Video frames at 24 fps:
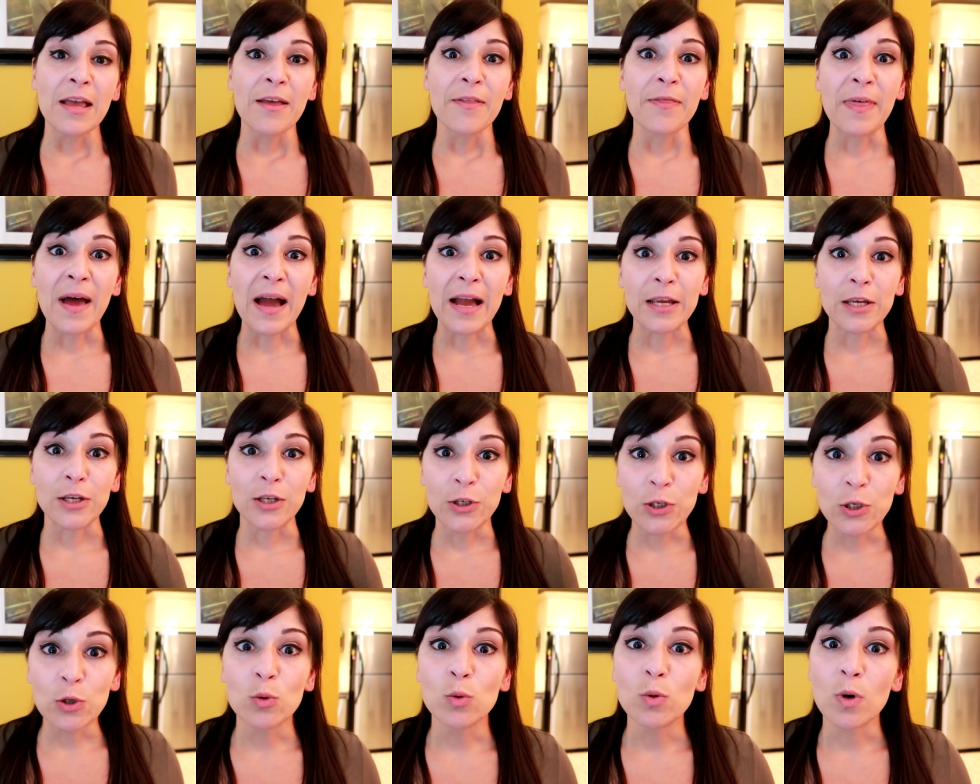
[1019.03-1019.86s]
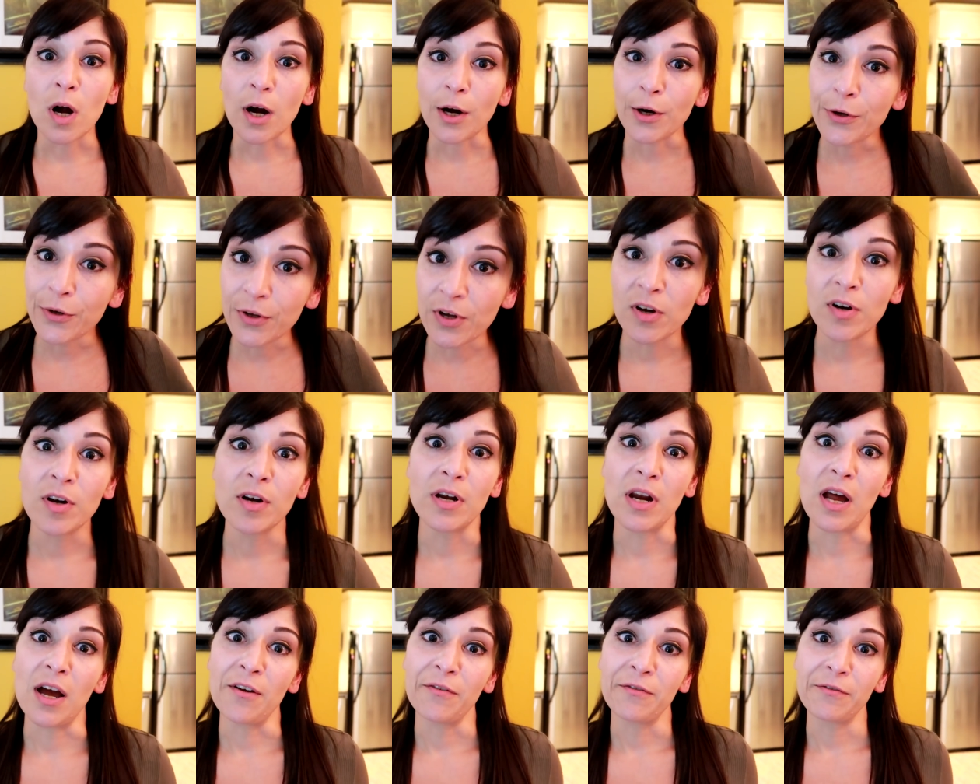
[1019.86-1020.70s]
that you are good
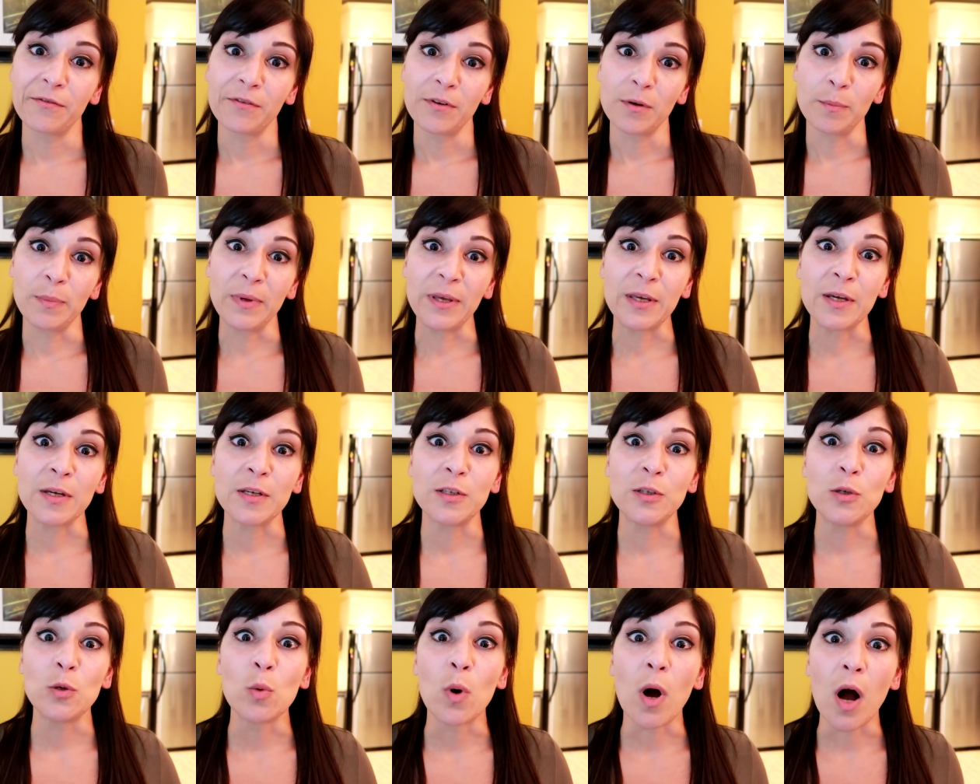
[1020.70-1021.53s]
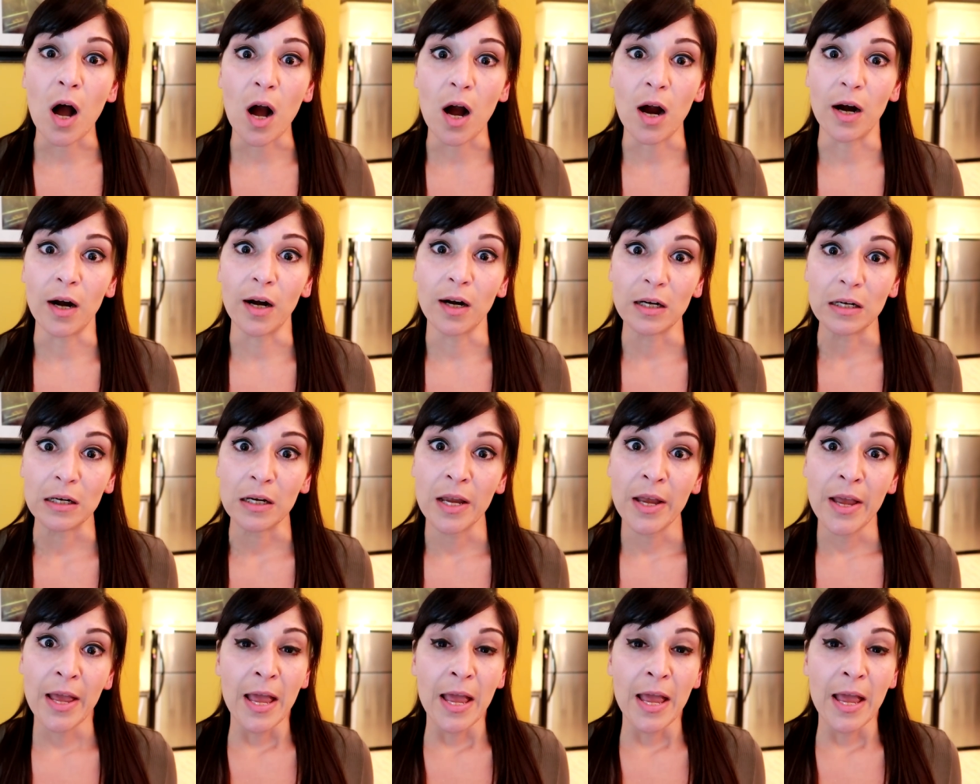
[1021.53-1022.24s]
enough, because you are.